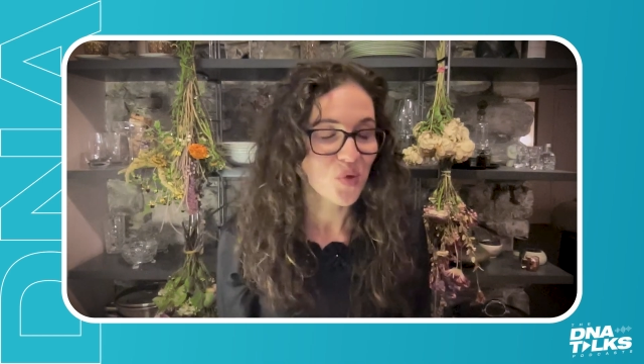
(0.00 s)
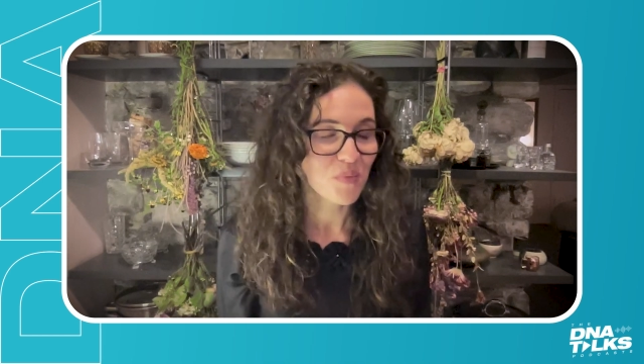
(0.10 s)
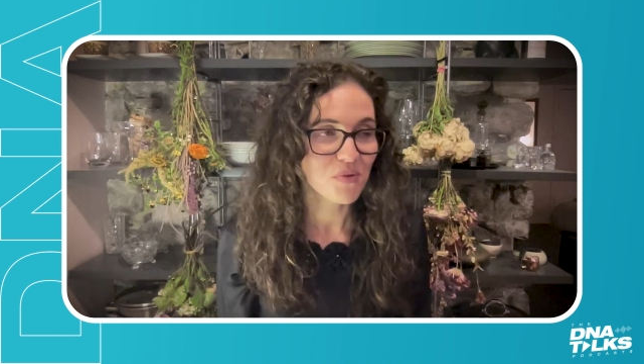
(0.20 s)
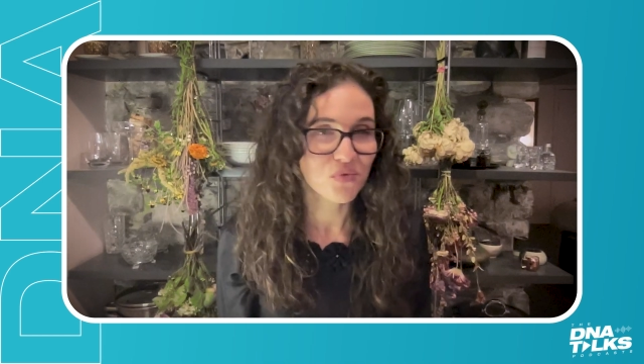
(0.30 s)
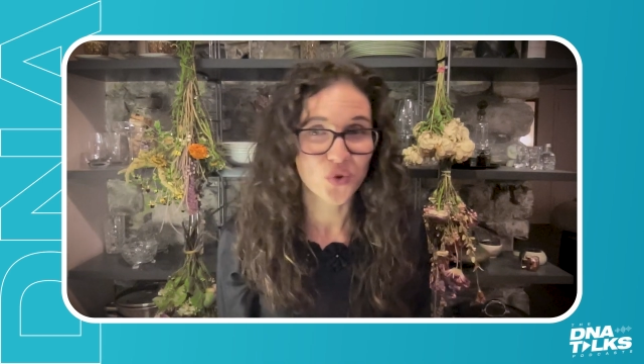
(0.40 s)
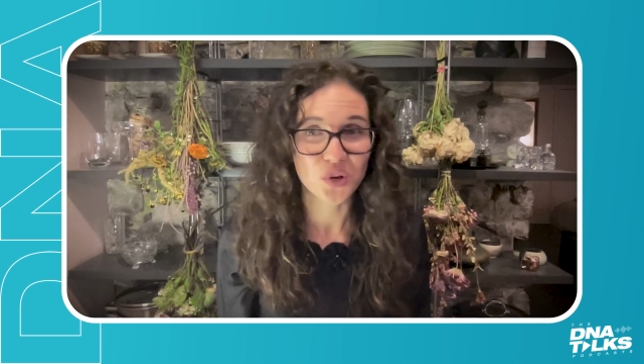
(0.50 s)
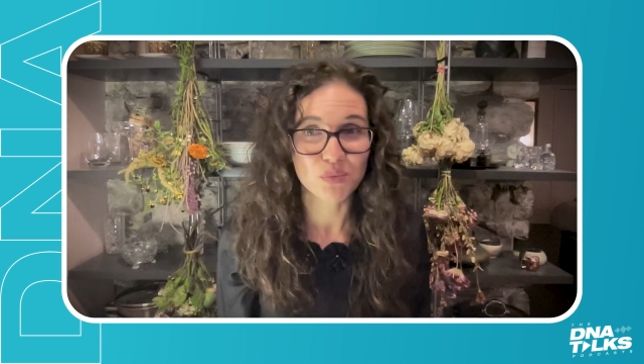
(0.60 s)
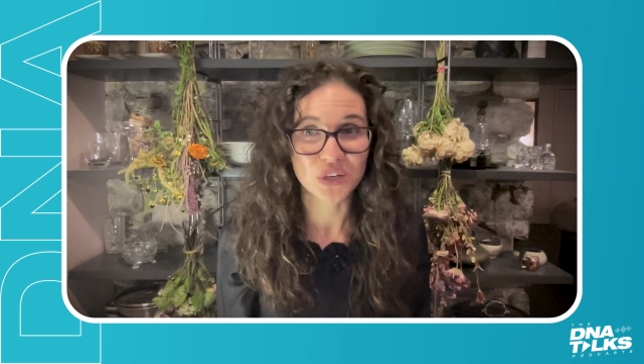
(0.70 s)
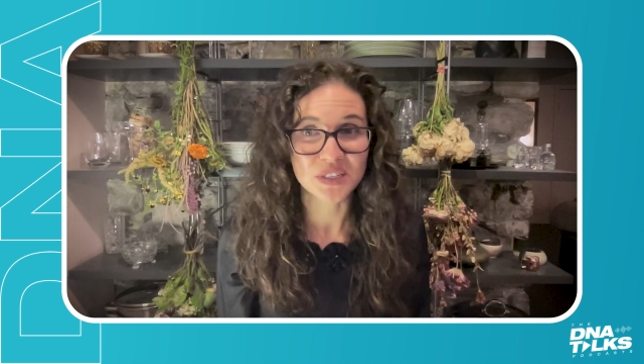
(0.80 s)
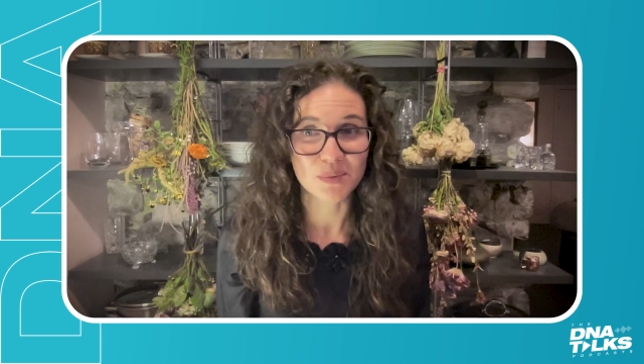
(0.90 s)
before you
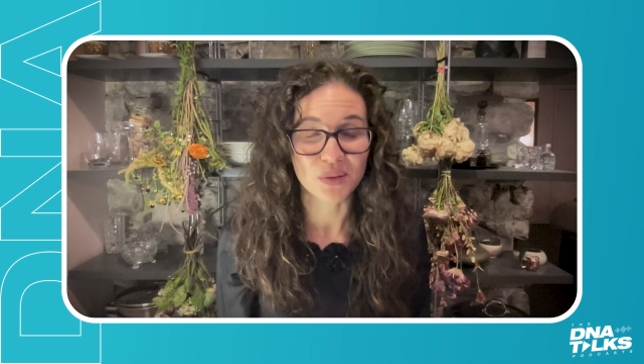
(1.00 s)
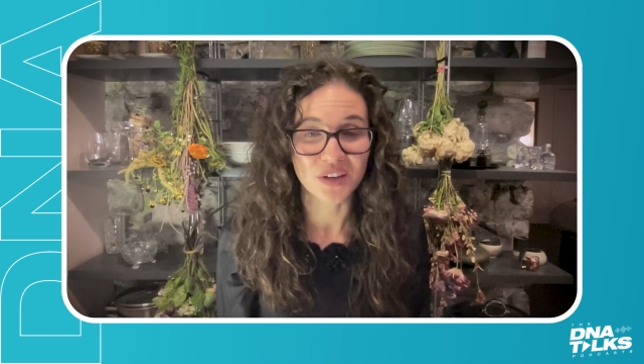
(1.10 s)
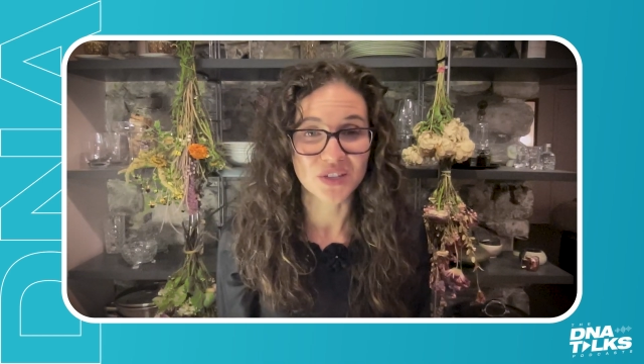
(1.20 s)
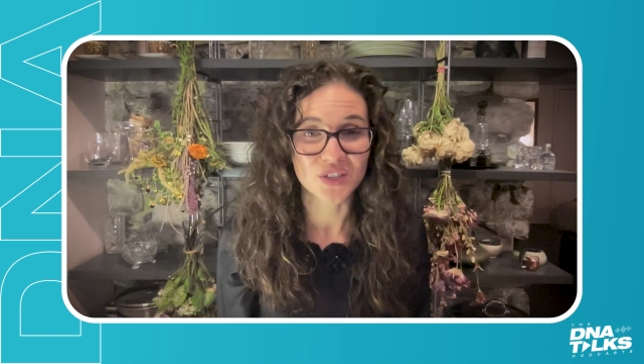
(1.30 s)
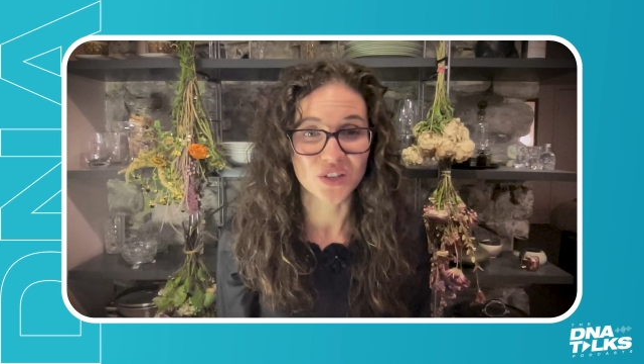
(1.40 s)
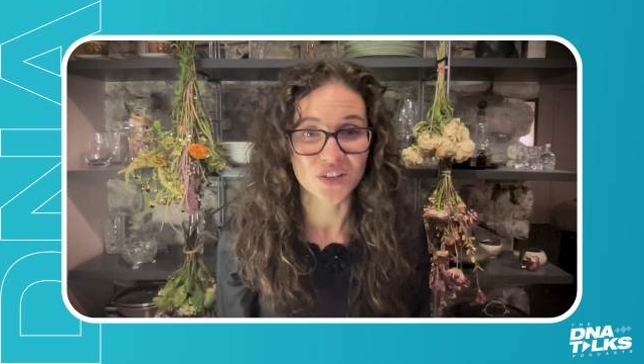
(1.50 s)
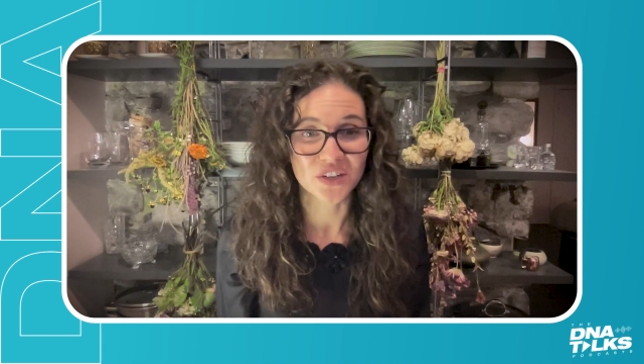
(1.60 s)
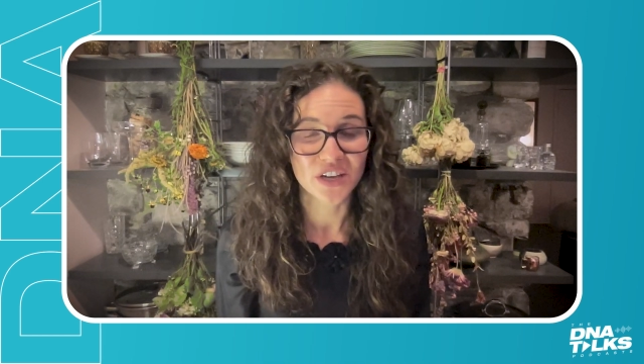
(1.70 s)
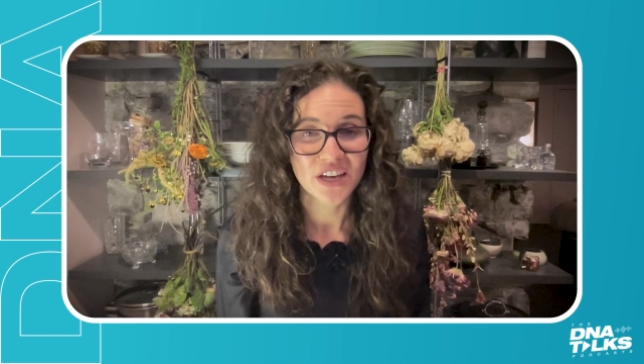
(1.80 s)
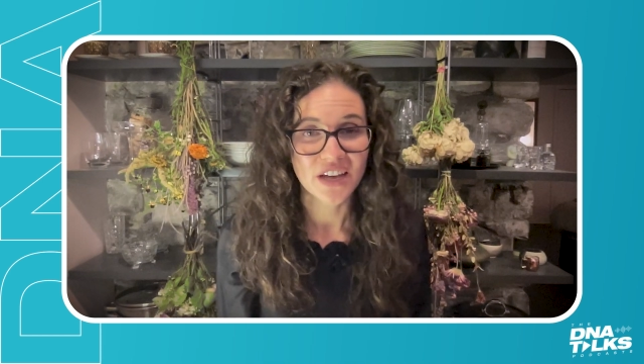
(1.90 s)
bring something into
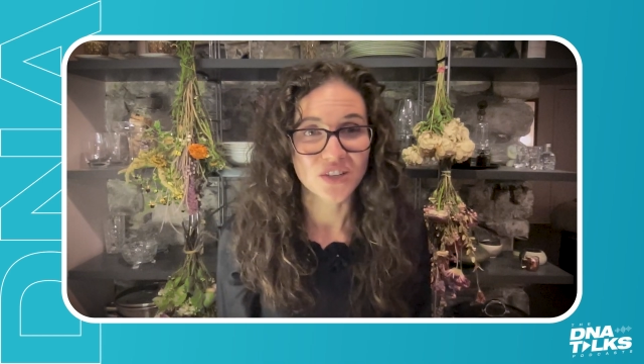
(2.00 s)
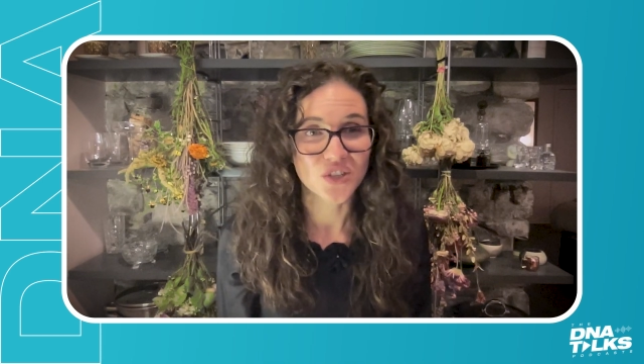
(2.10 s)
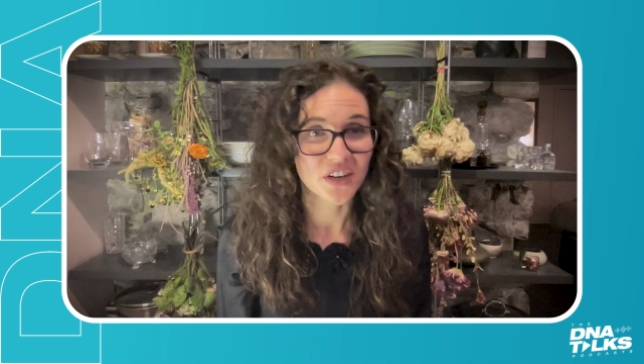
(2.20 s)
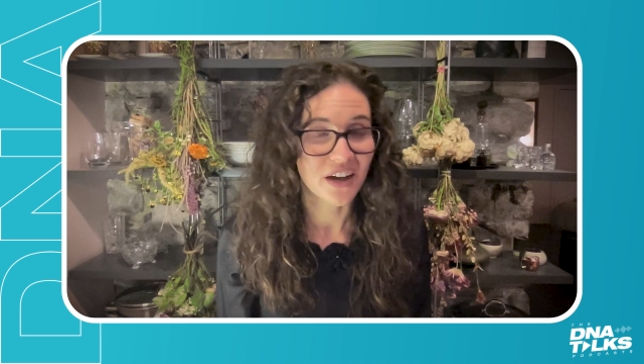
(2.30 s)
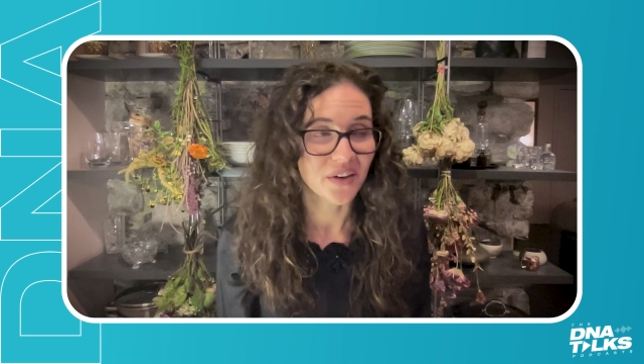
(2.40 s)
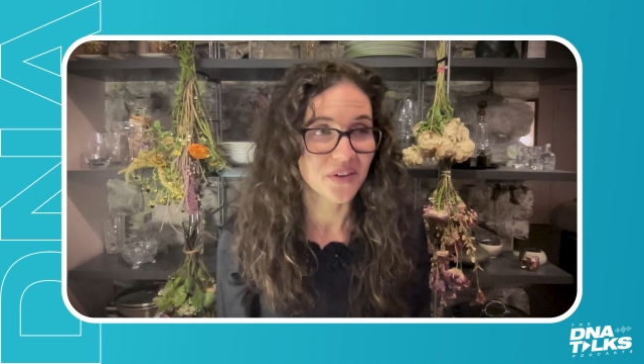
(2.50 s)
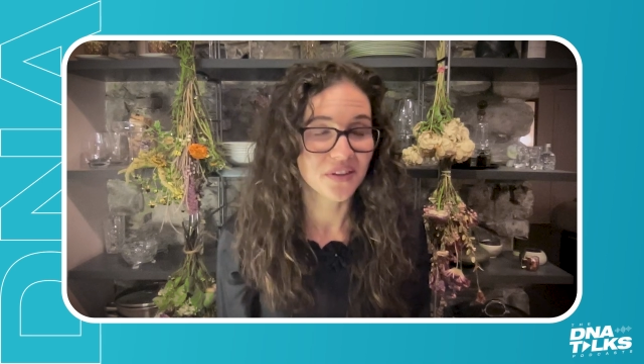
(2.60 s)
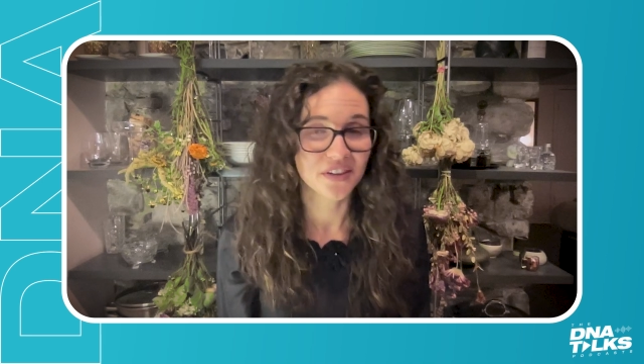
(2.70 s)
your health,